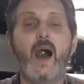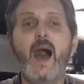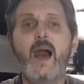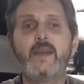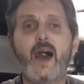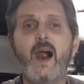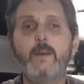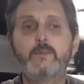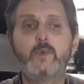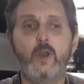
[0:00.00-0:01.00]
And
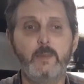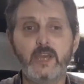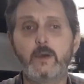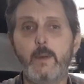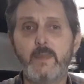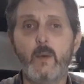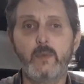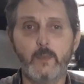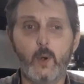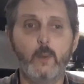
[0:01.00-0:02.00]
I'm going to be coming back
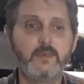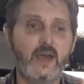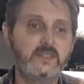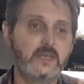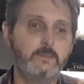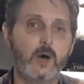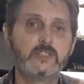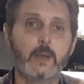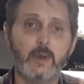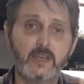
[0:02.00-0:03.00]
with more updates on
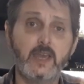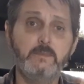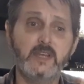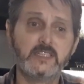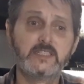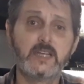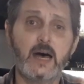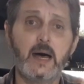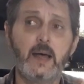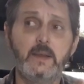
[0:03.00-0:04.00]
moss. I'm going to keep this
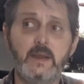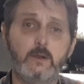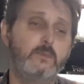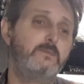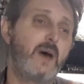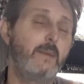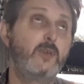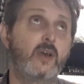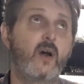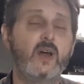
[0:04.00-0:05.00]
little, I'm
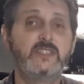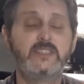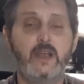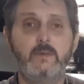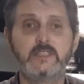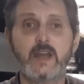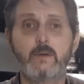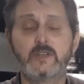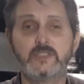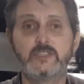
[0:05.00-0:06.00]
going to call it a series now
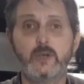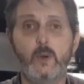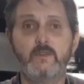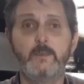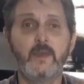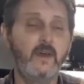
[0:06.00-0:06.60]
because there's two of them.